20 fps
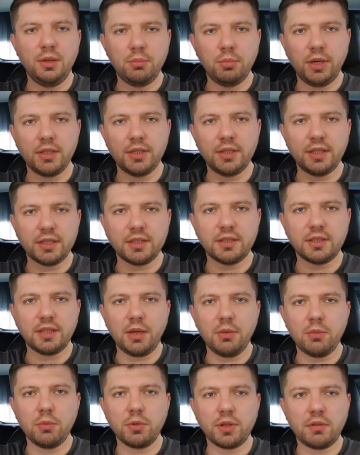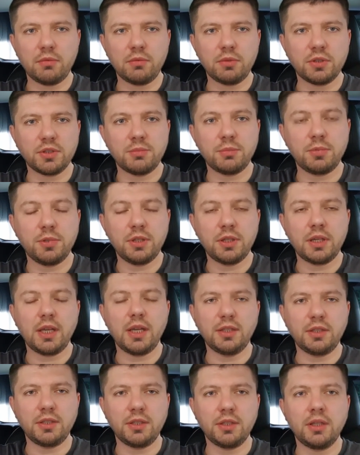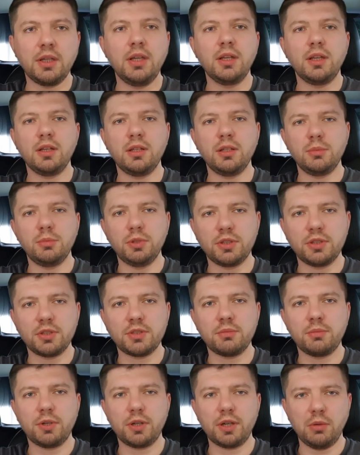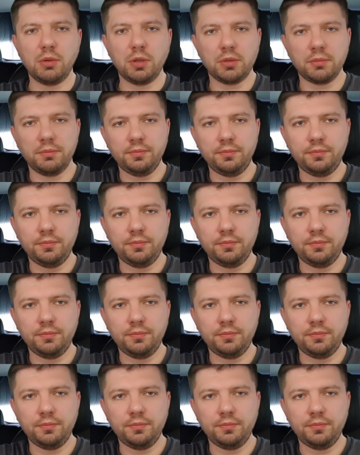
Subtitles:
by that time with average speed 80 kilometers per hour.